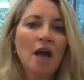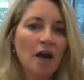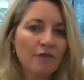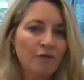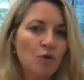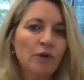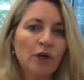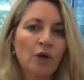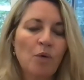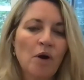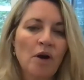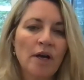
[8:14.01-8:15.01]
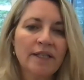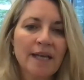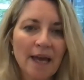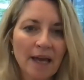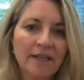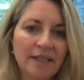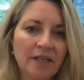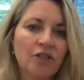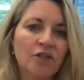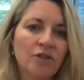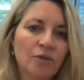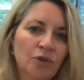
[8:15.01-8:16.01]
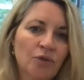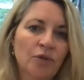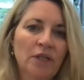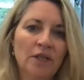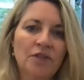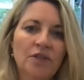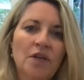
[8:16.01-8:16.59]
have all required additional toilets.